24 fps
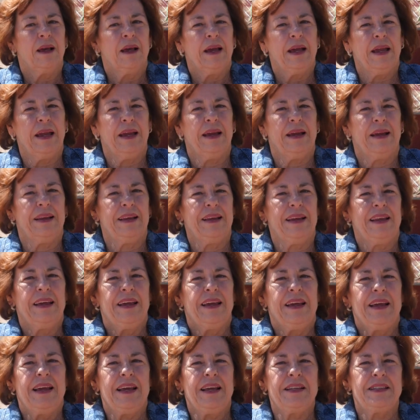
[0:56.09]
And
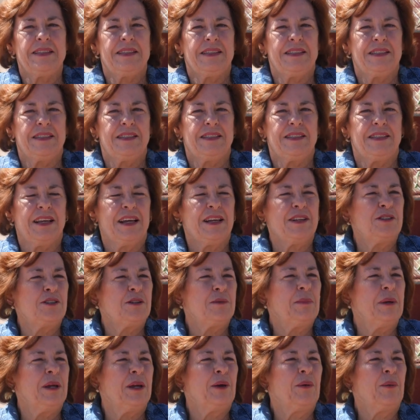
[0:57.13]
he said to
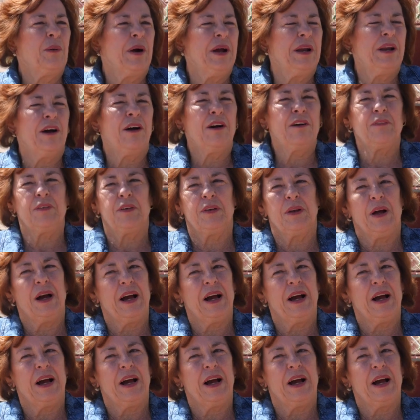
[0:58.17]
me quite often,